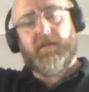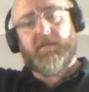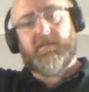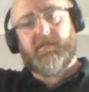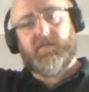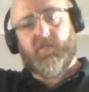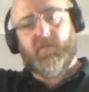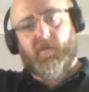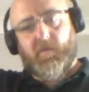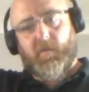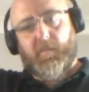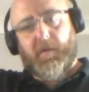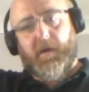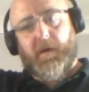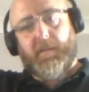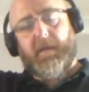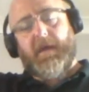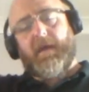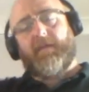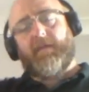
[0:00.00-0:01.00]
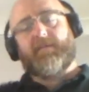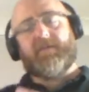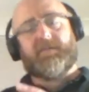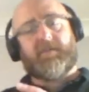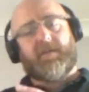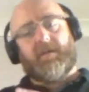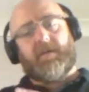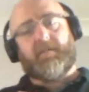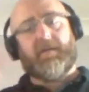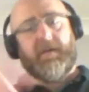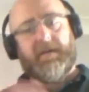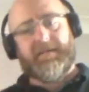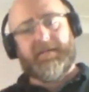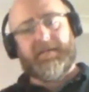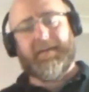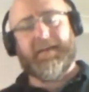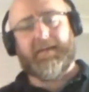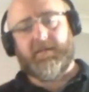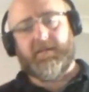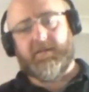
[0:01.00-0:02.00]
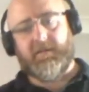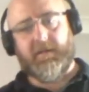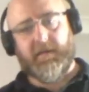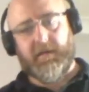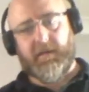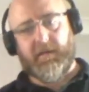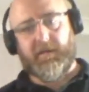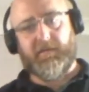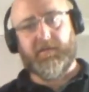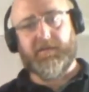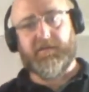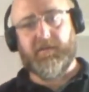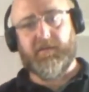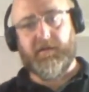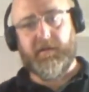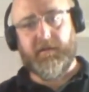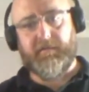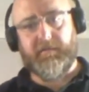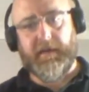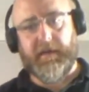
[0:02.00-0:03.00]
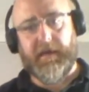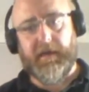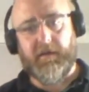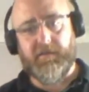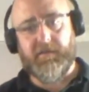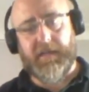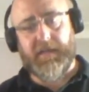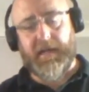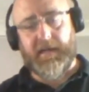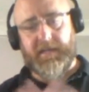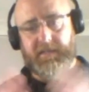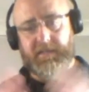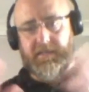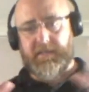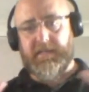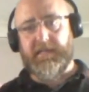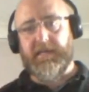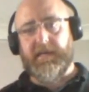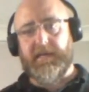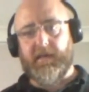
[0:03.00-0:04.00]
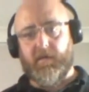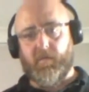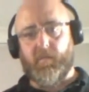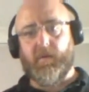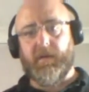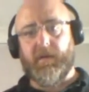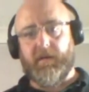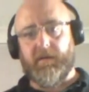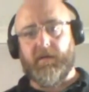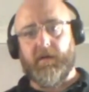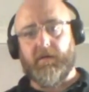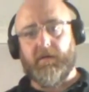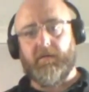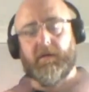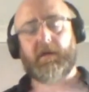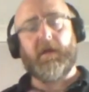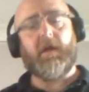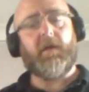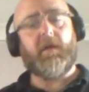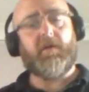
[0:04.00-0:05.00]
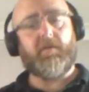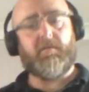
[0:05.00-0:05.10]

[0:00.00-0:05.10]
The soil pipe, if it terminates externally on the side of a house and it's near a window,